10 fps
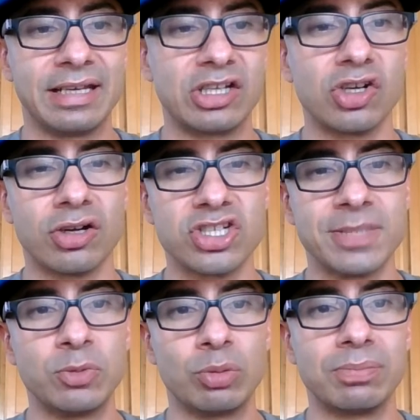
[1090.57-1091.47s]
encourage
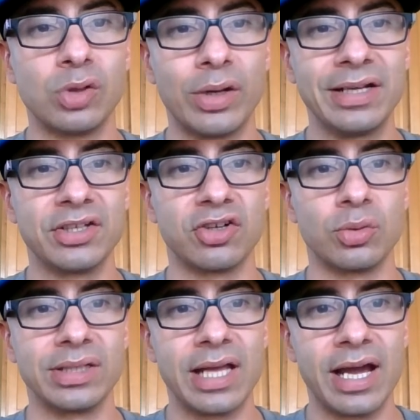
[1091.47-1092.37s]
them to employ it in their
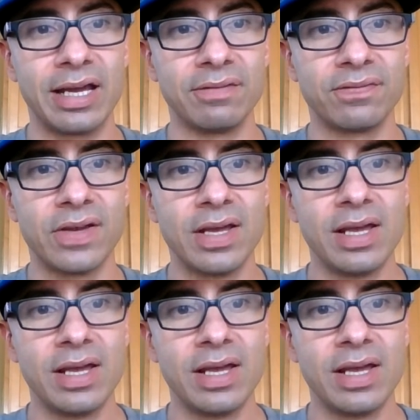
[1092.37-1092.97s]
own life